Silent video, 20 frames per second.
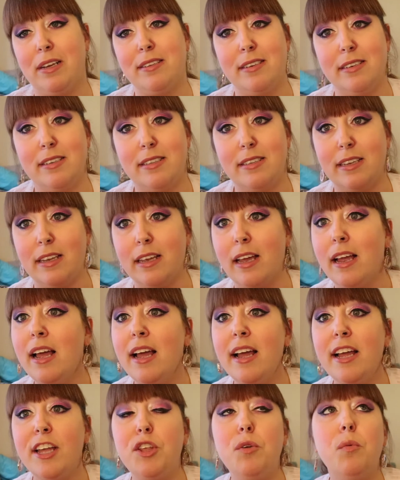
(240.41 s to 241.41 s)
residency.
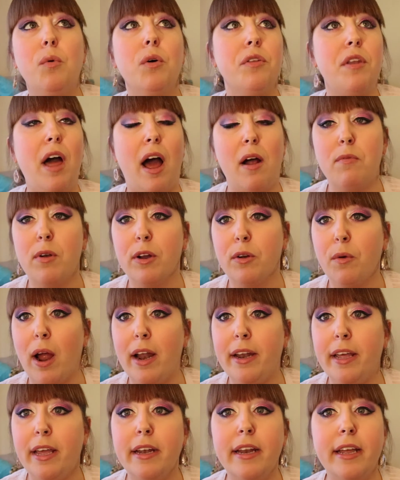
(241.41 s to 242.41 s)
You will not
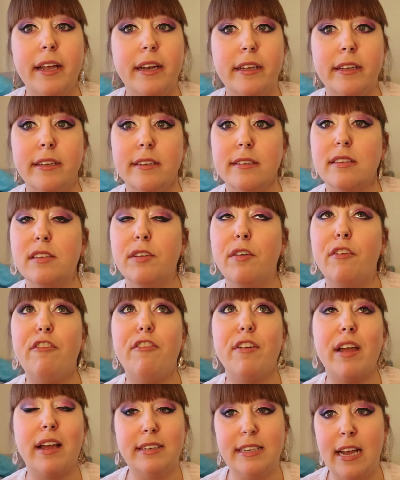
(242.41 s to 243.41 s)
regret it. It is
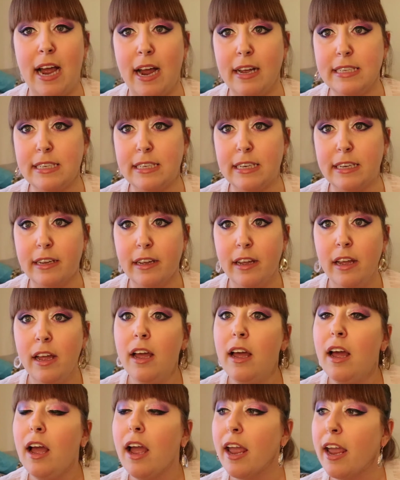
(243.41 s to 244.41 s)
fantastic.
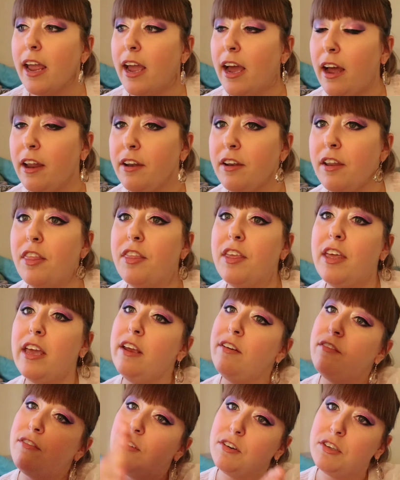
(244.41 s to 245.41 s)
And the
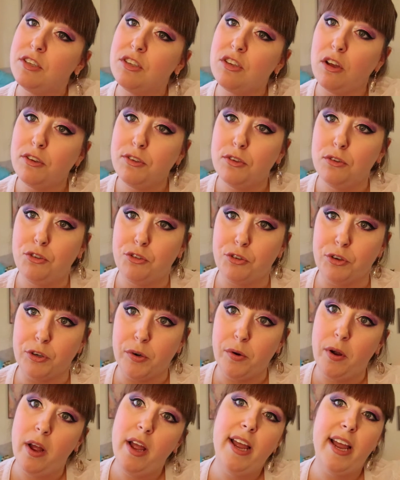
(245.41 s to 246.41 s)
inverse is also
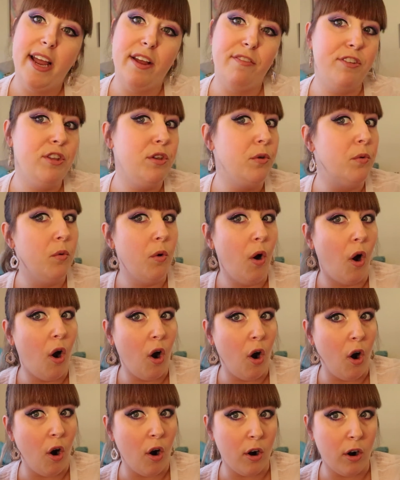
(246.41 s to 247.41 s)
true. If you
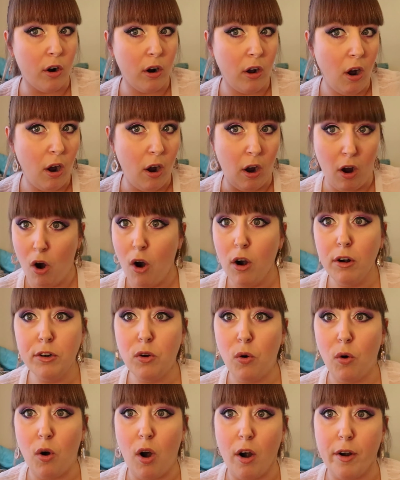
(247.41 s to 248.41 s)
are a
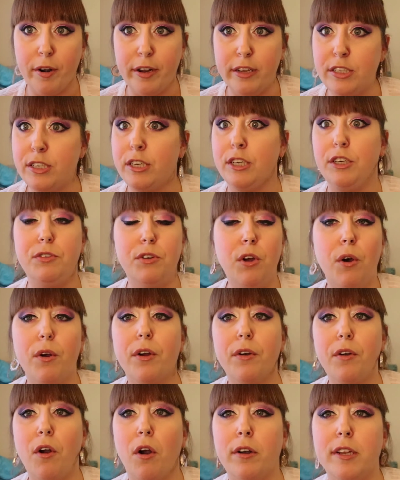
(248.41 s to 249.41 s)
hardcore artist and you know
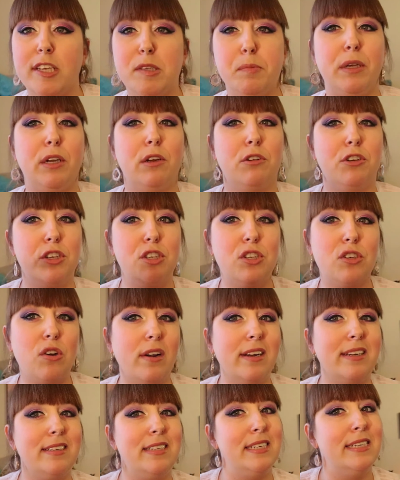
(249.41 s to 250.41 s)
you're an artist, but you're just
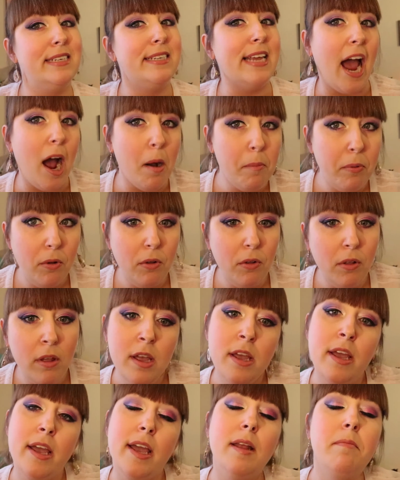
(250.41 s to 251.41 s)
starting to dabble
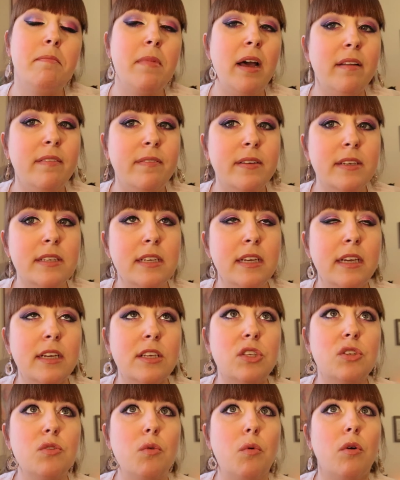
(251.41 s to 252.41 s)
in
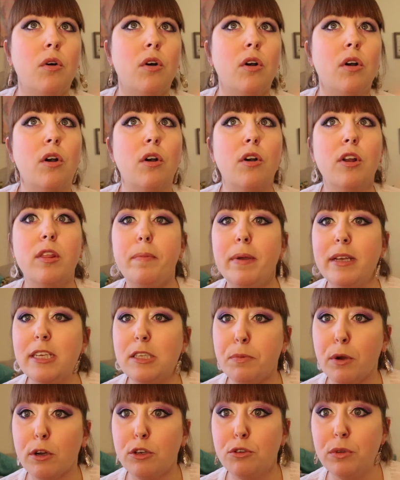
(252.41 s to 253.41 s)
metaphysics or
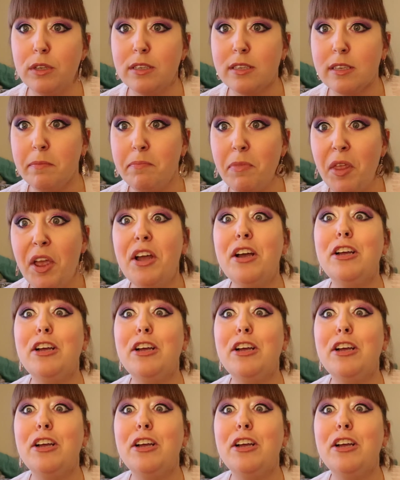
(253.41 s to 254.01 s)
earth-based spiritualism,